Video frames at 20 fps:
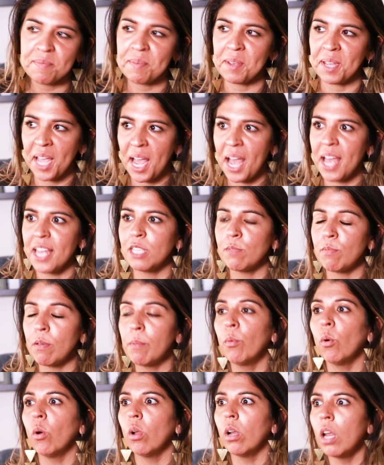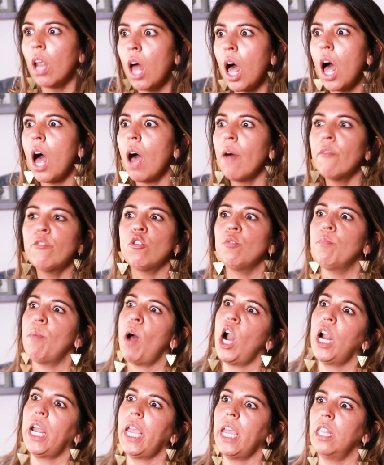because people love to
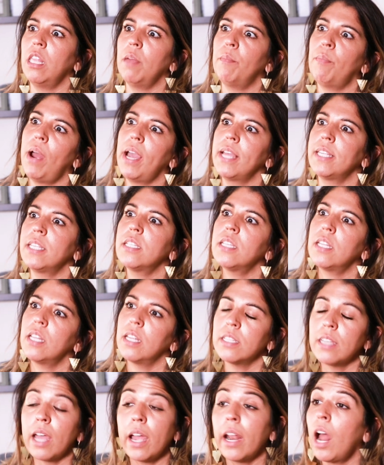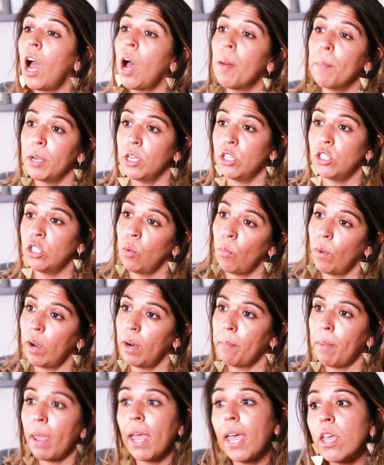bargain the prices and decide how much they want
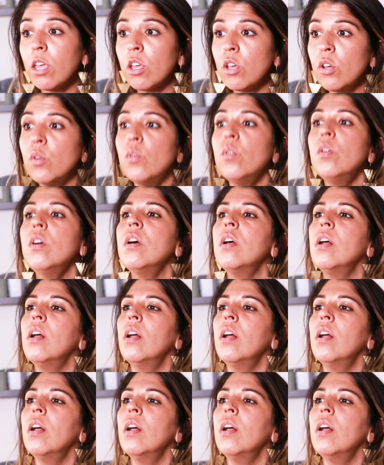to pay you.